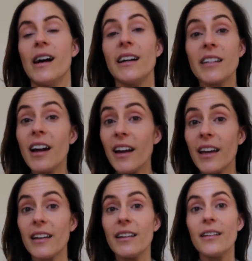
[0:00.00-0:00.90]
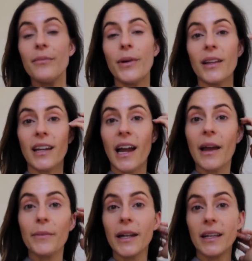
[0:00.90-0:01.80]
a ton, but like I
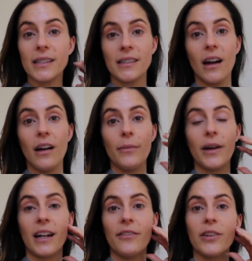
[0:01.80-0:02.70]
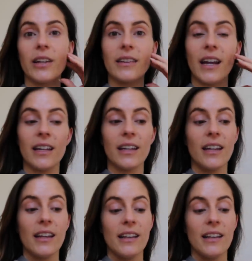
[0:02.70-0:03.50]
am getting some, and I feel like that